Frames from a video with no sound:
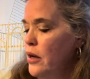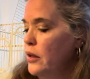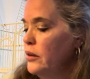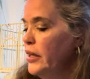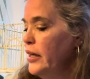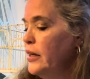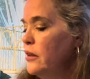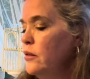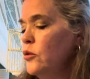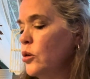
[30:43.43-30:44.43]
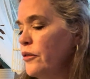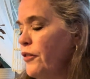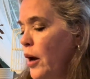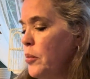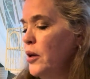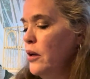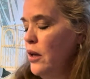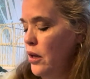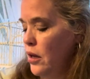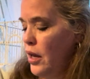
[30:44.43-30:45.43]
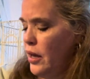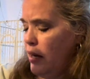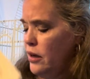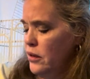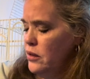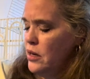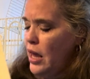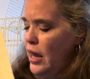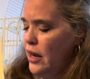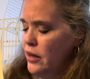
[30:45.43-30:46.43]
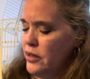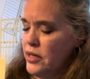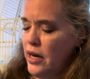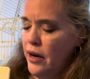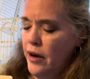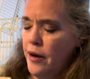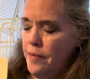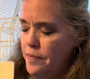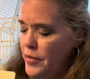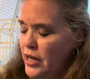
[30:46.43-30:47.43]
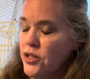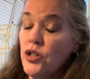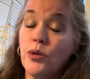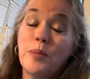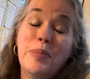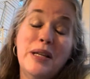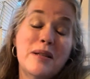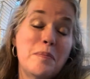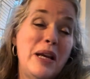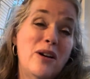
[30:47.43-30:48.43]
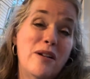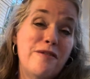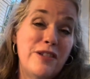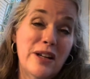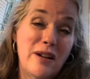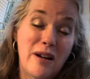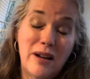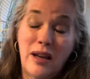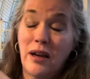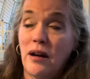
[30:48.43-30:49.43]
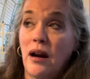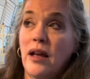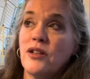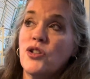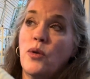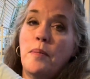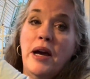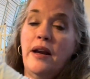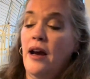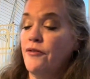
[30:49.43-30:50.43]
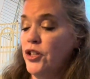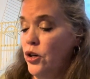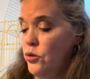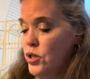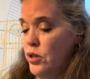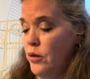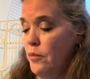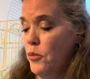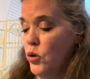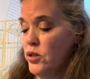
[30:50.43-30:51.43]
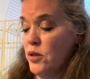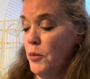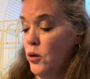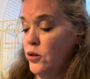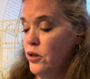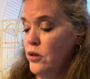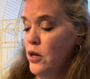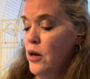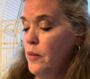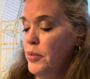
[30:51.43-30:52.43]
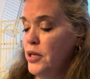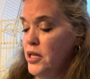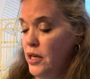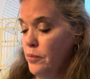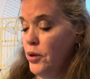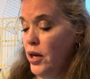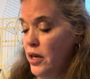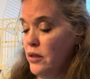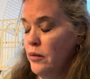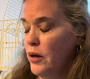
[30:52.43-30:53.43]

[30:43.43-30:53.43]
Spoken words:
linen or fabric Ada, and so the beads may not fit on here, and so I might have to go to more smaller petite braid,